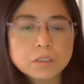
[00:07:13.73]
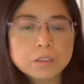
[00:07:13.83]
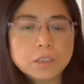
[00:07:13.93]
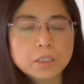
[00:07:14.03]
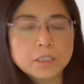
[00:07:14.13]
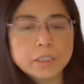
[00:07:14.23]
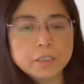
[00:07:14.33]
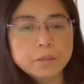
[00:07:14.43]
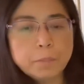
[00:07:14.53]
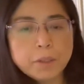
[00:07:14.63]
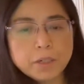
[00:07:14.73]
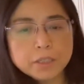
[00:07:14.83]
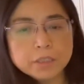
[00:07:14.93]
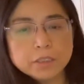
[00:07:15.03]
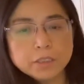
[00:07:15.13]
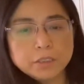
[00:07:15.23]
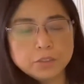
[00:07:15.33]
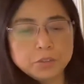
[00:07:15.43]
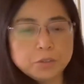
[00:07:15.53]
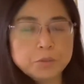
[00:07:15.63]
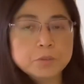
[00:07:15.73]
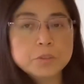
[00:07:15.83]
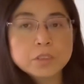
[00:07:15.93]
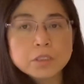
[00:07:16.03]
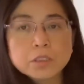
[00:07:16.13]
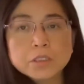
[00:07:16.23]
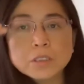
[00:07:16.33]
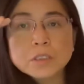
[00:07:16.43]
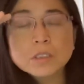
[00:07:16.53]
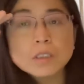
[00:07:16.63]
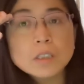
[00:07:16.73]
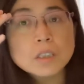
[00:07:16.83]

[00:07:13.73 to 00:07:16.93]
daily care part, you just